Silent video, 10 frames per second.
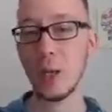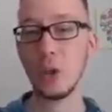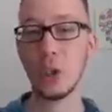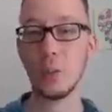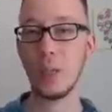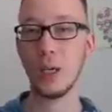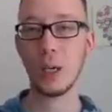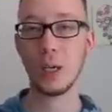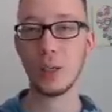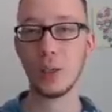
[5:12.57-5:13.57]
just
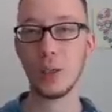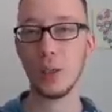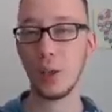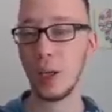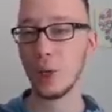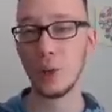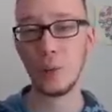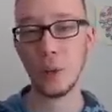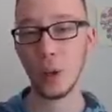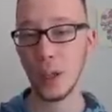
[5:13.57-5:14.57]
because the kills
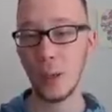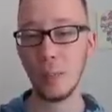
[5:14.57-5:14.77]
feel a lot